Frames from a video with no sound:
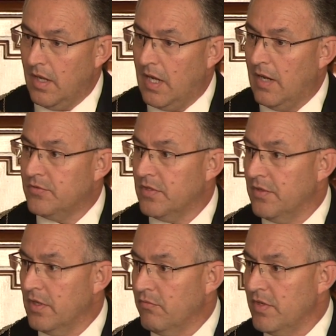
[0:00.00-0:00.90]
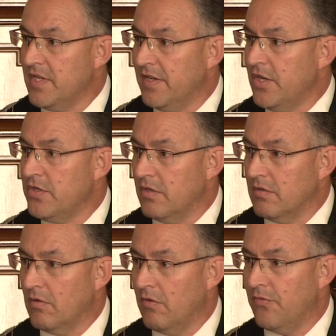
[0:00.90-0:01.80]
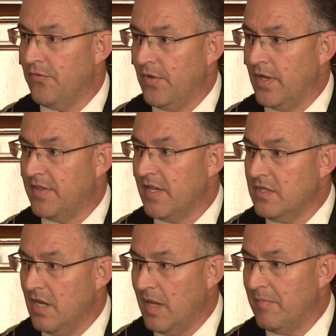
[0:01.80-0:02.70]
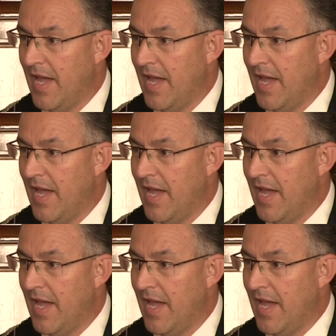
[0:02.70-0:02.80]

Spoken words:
after the resignation of, at that time,